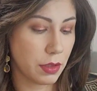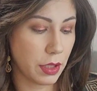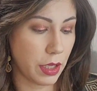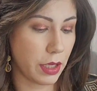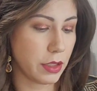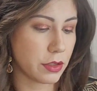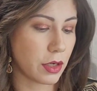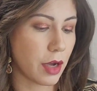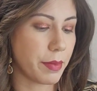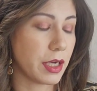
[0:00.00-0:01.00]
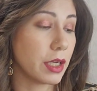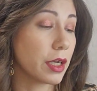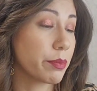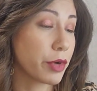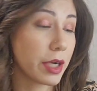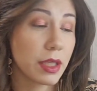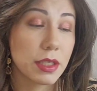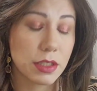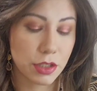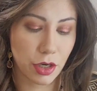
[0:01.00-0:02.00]
Okay, so now I'm going to bring
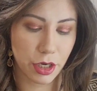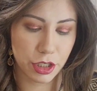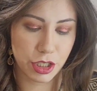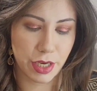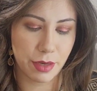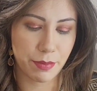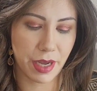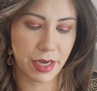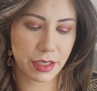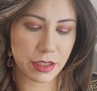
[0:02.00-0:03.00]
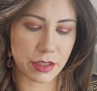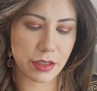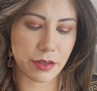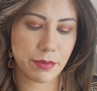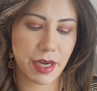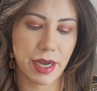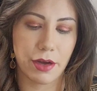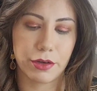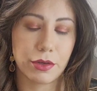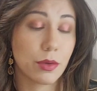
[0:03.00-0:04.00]
this dark shade back into my
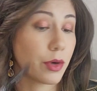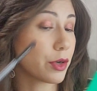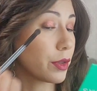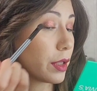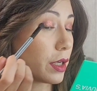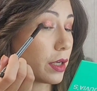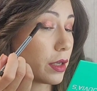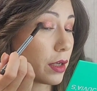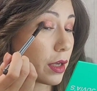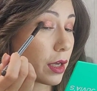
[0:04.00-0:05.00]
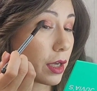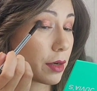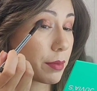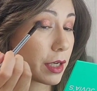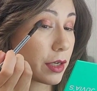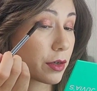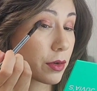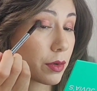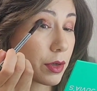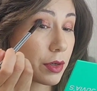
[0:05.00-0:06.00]
outer corner lid and my inner
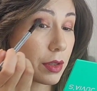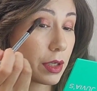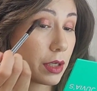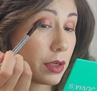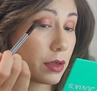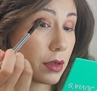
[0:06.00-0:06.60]
corner lid.